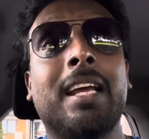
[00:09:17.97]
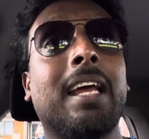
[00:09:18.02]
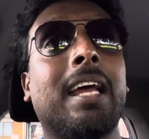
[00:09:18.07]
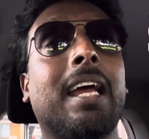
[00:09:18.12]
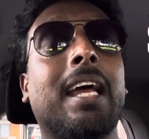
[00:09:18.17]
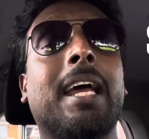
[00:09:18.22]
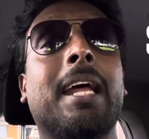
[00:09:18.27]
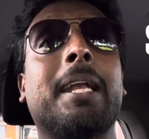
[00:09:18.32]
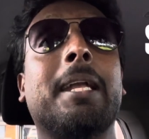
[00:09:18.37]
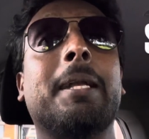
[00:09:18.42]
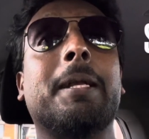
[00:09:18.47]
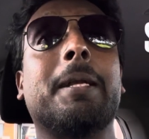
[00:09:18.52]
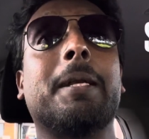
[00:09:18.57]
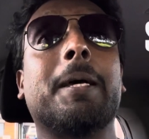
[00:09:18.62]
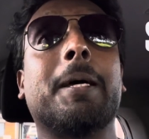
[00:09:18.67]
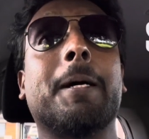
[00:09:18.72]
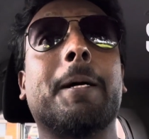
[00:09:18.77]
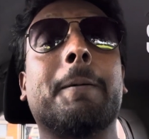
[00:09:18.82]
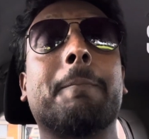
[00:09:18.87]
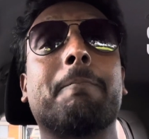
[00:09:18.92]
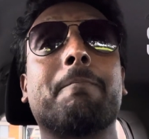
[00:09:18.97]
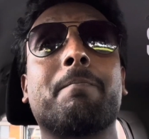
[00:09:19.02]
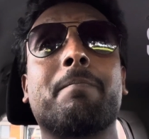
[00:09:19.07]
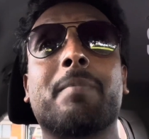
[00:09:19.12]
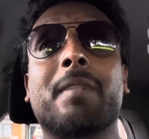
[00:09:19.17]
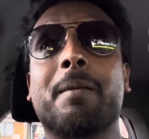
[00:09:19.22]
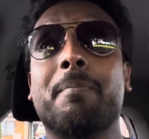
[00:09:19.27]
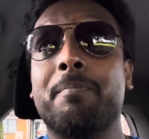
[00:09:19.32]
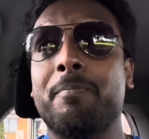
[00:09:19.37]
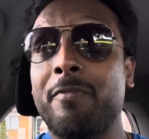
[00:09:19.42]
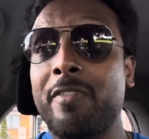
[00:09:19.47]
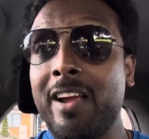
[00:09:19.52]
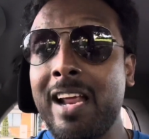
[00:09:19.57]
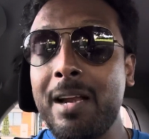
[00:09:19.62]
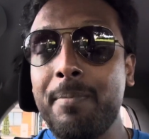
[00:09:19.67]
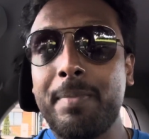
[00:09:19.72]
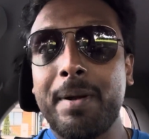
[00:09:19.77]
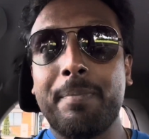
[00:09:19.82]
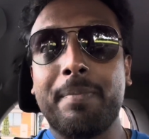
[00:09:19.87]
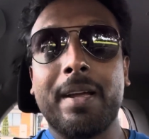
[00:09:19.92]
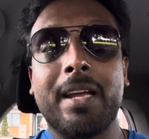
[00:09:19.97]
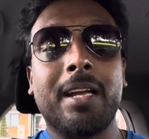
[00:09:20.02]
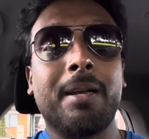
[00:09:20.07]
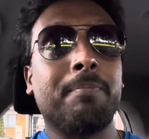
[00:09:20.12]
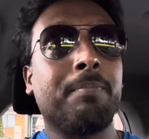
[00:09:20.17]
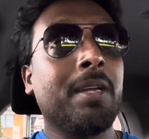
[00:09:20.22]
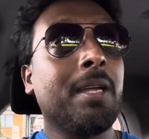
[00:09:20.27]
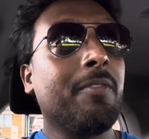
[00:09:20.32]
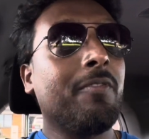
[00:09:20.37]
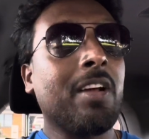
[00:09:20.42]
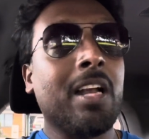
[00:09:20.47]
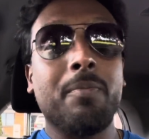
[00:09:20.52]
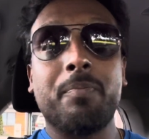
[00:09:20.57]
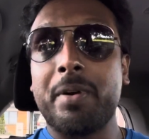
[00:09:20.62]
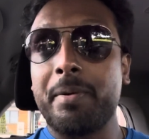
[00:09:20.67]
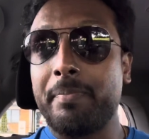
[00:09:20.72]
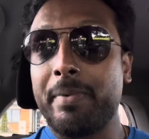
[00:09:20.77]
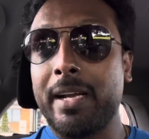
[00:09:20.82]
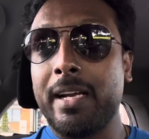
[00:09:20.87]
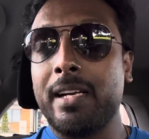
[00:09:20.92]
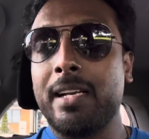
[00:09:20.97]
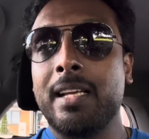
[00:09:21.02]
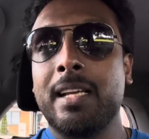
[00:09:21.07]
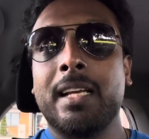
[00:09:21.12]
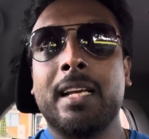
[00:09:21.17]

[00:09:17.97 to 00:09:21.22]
And be well prepared,